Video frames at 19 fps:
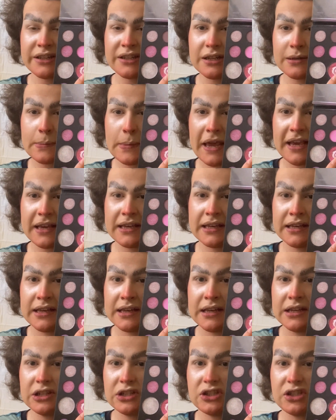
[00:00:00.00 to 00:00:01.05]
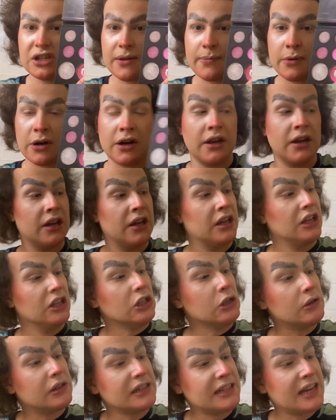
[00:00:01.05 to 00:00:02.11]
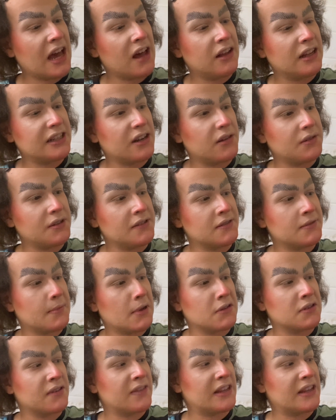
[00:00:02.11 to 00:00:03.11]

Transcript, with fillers: good pink shimmer. You can tell I don't use most of